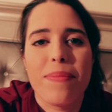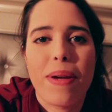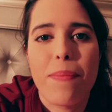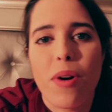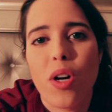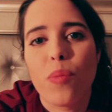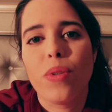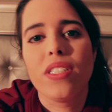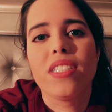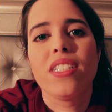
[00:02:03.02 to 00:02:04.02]
my mom
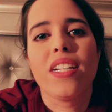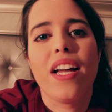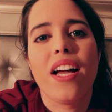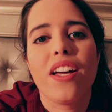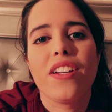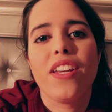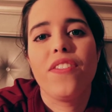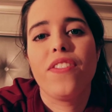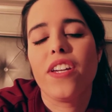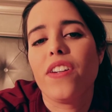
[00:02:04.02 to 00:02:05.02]
have a
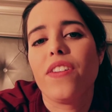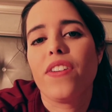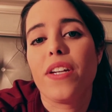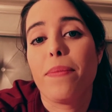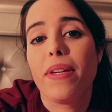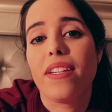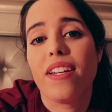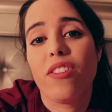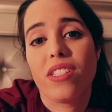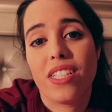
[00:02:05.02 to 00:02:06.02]
very, very big
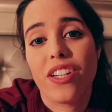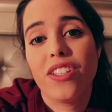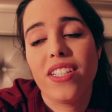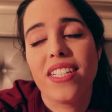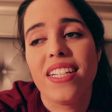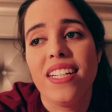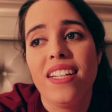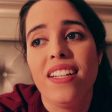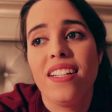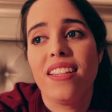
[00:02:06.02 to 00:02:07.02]
health scare
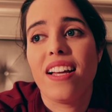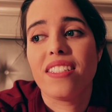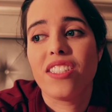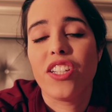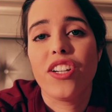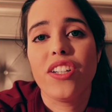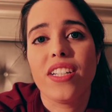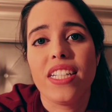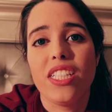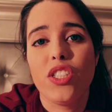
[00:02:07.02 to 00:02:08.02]
last year
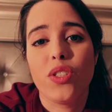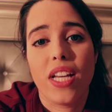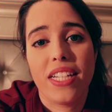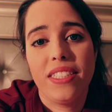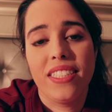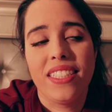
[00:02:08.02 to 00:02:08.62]
in July,